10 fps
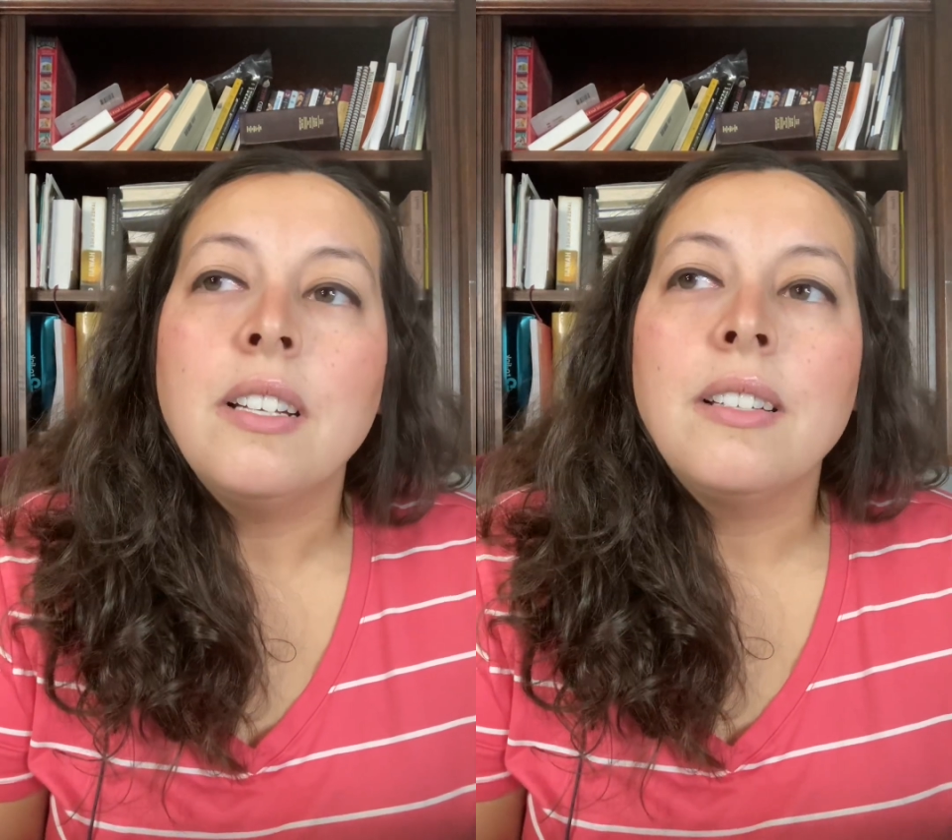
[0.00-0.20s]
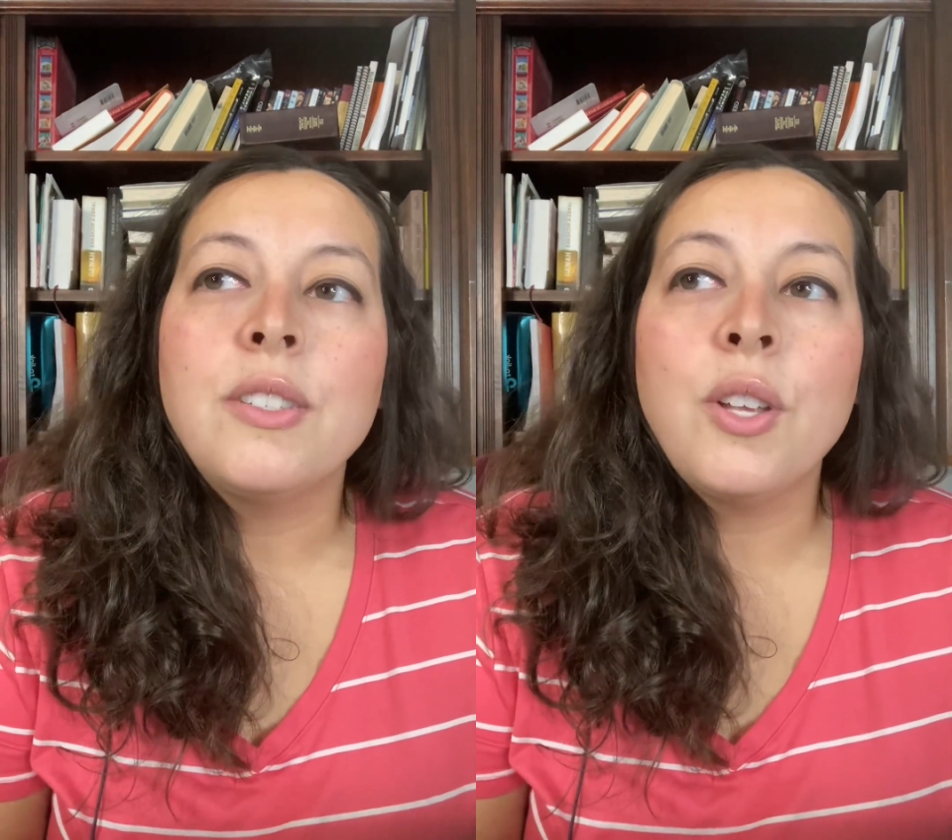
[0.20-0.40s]

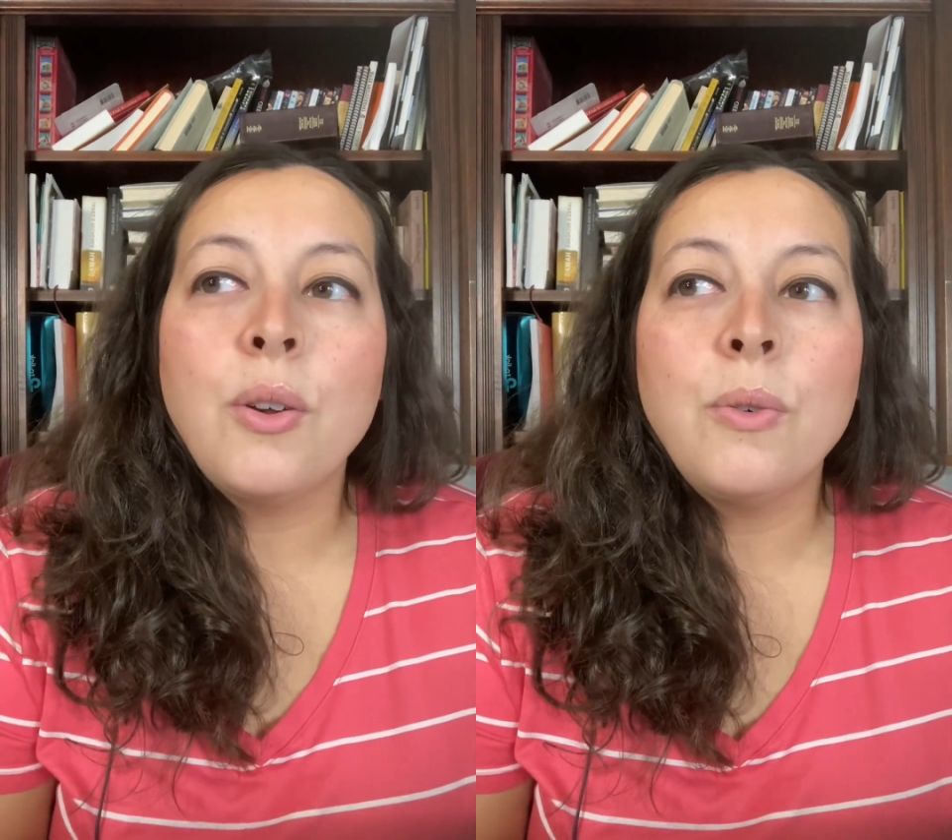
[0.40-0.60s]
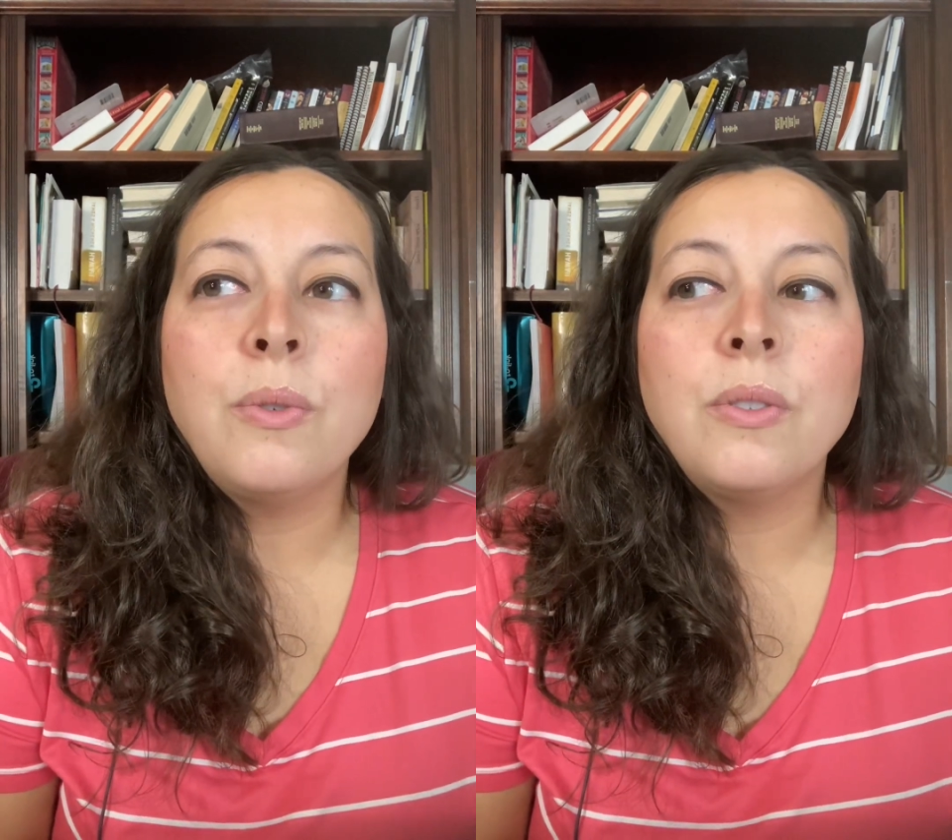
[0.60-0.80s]

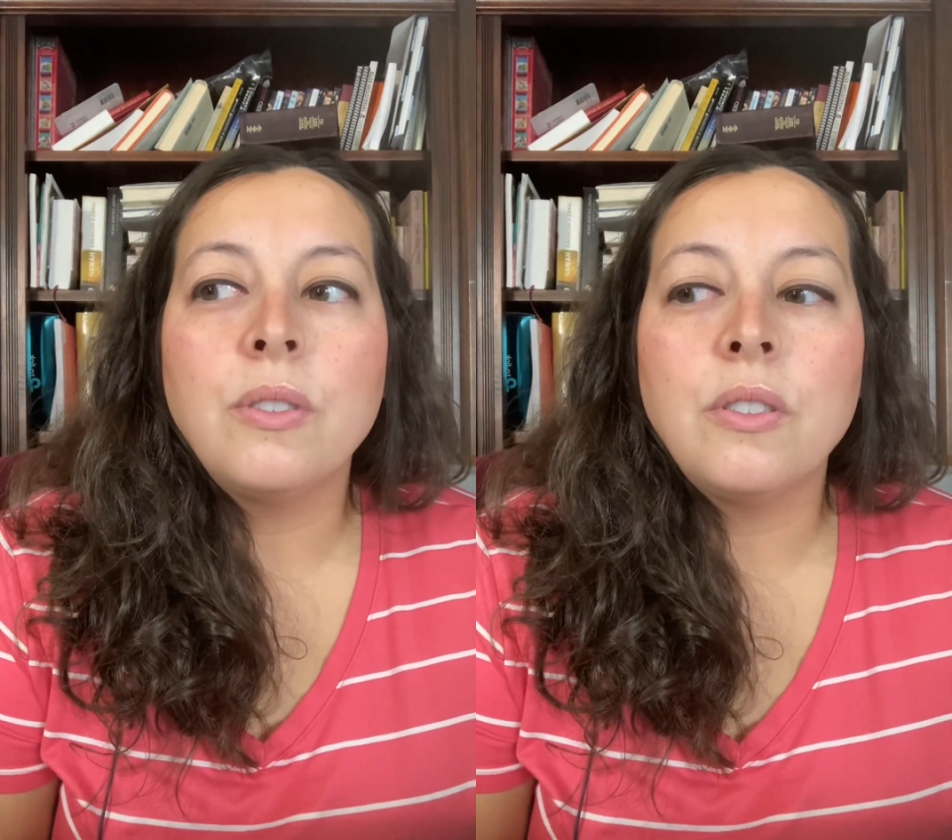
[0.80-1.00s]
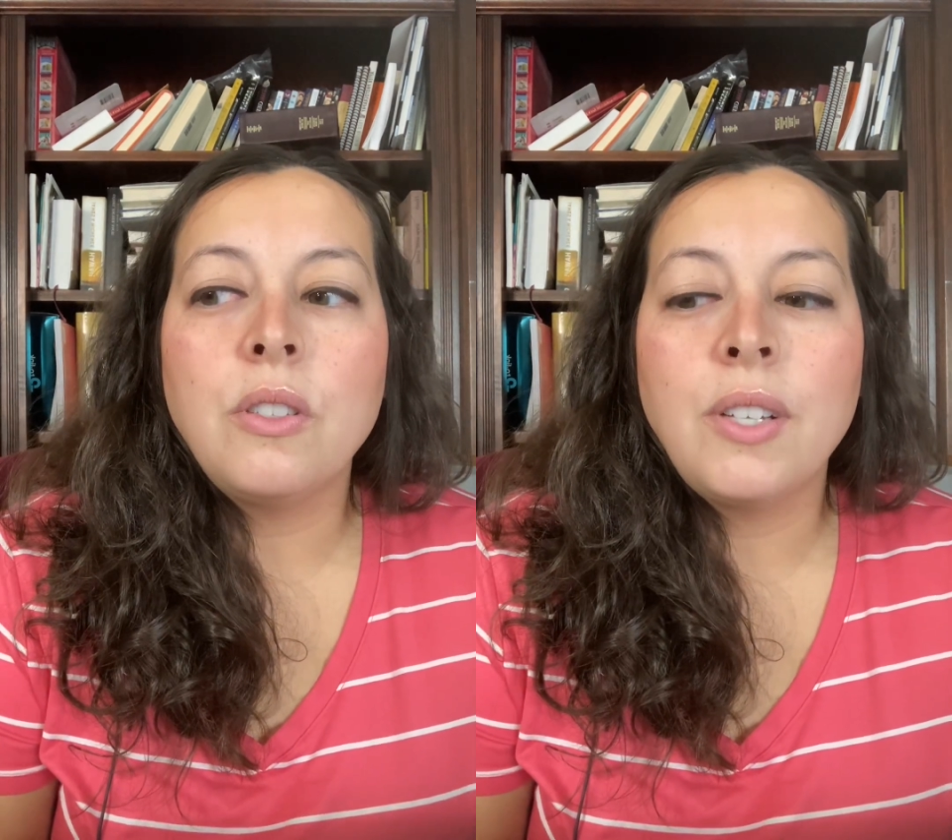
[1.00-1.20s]
So
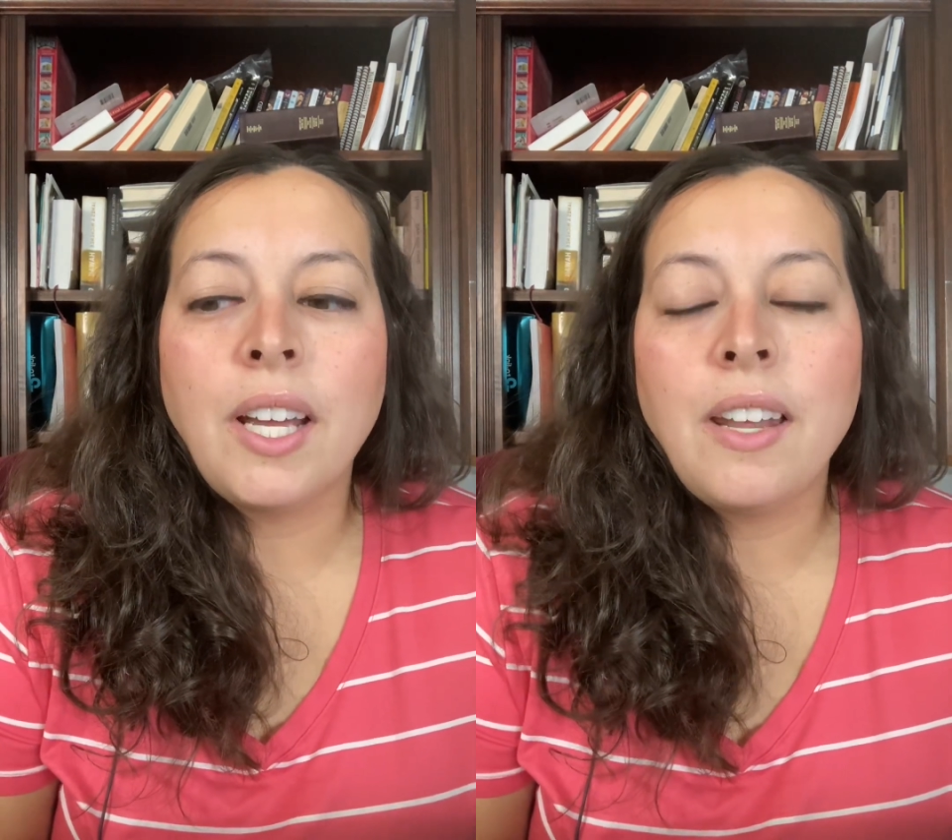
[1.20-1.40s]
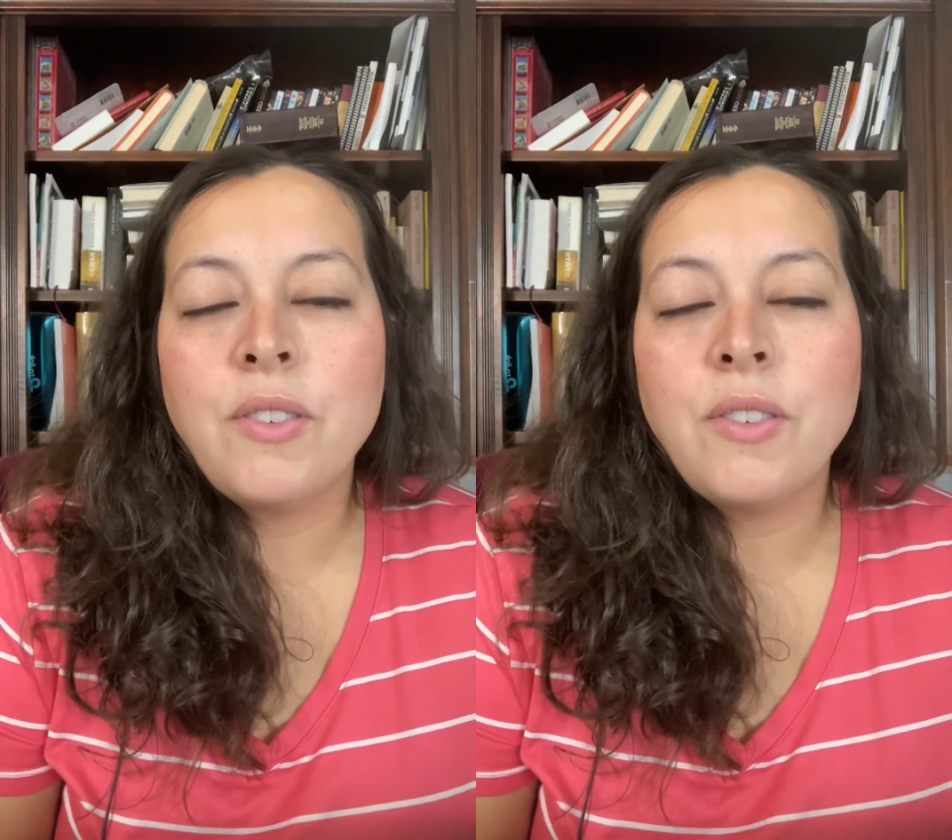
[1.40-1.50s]
you kind of have